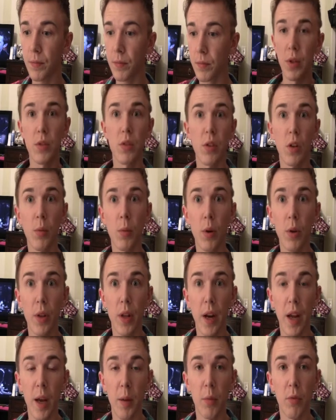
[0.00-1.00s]
The Slowbro
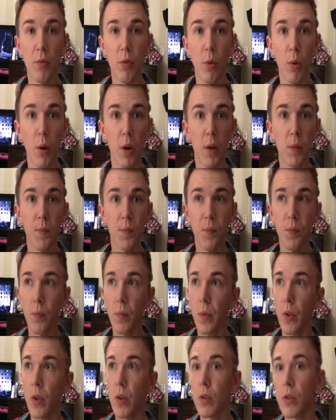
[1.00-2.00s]
that I had before
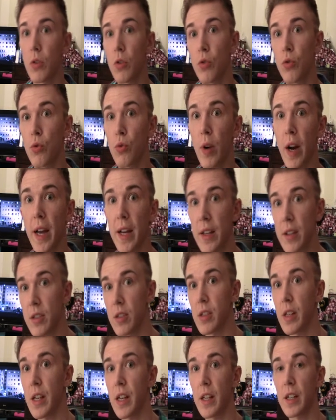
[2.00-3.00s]
is a Dragon
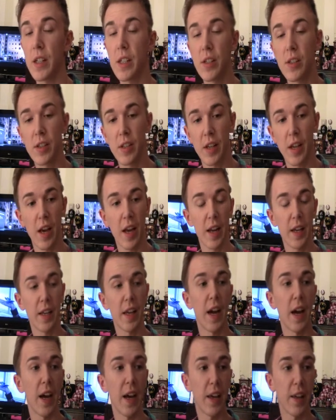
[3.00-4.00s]
Slayer. He's the kind of
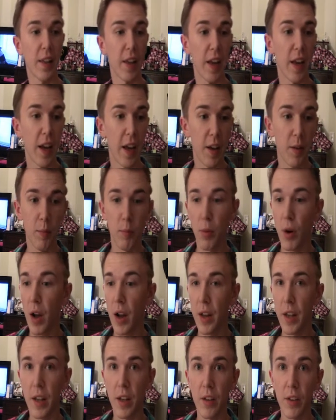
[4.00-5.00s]
guy that I
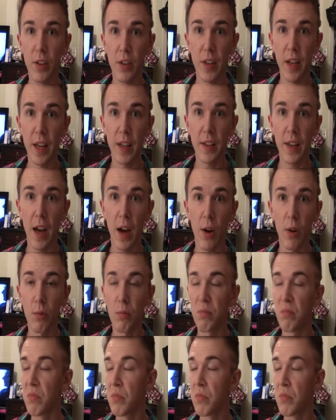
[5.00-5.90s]
brought in to take down